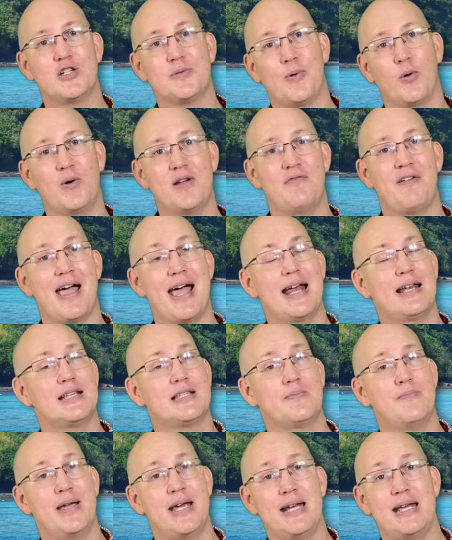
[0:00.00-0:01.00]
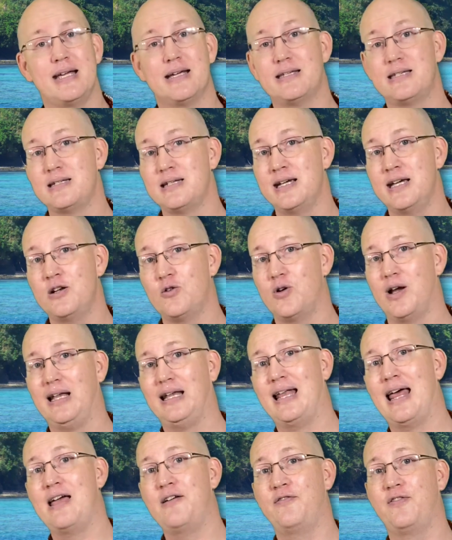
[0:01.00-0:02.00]
but we've had as many as 10 or
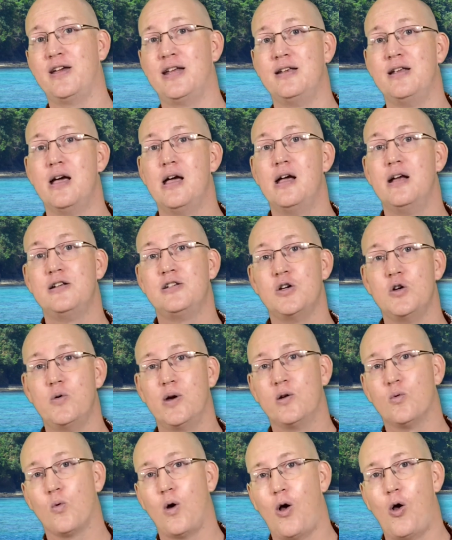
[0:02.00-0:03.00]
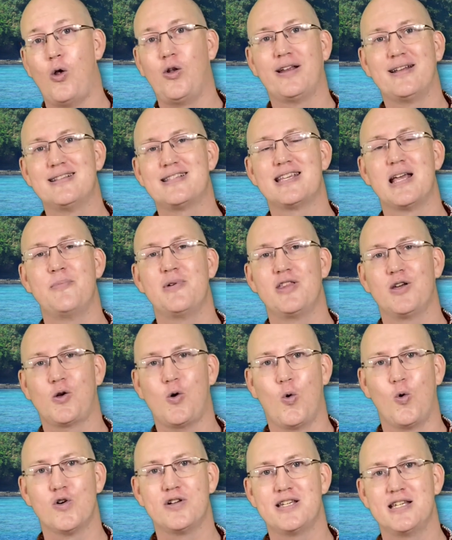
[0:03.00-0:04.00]
11 to enroll in some of the
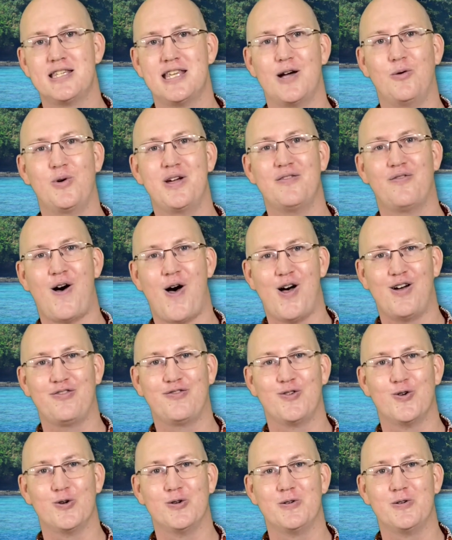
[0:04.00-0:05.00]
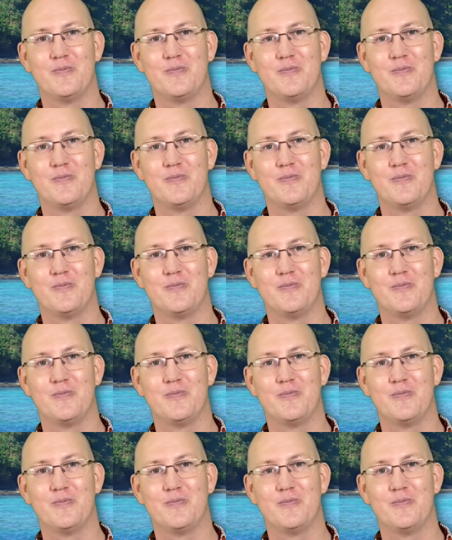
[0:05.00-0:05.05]
courses that we've offered.